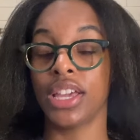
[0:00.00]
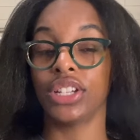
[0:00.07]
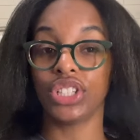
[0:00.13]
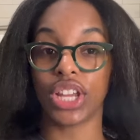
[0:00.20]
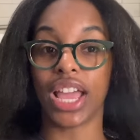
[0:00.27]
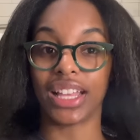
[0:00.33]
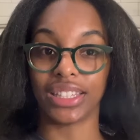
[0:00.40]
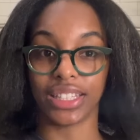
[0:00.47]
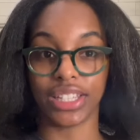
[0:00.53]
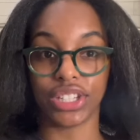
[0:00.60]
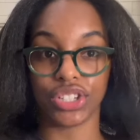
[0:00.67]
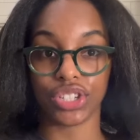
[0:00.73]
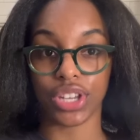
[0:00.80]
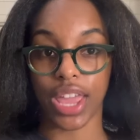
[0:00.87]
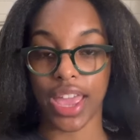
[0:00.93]

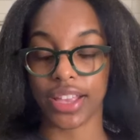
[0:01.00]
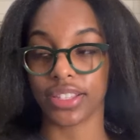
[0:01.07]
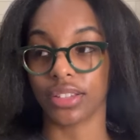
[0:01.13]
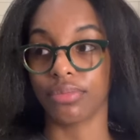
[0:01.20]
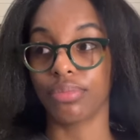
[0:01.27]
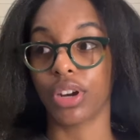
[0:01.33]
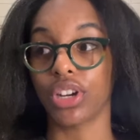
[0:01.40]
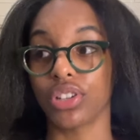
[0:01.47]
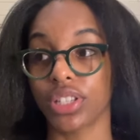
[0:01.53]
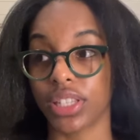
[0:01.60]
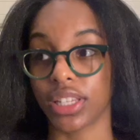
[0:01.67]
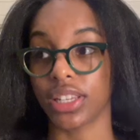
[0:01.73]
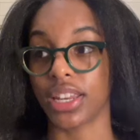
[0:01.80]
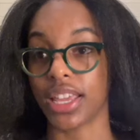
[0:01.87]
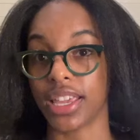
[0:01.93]
challenged as a
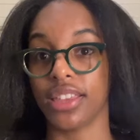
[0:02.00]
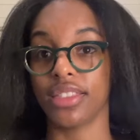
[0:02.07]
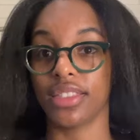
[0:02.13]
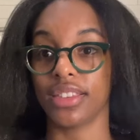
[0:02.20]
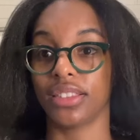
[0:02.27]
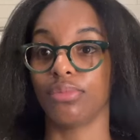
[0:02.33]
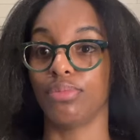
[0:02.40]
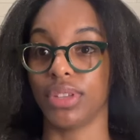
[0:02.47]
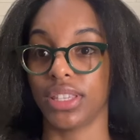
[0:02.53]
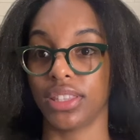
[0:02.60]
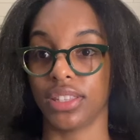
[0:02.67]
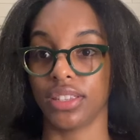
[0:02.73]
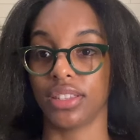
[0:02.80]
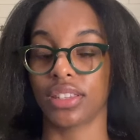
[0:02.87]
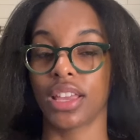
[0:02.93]
person in this
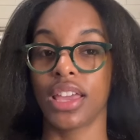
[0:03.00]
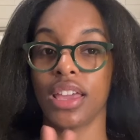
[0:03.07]
business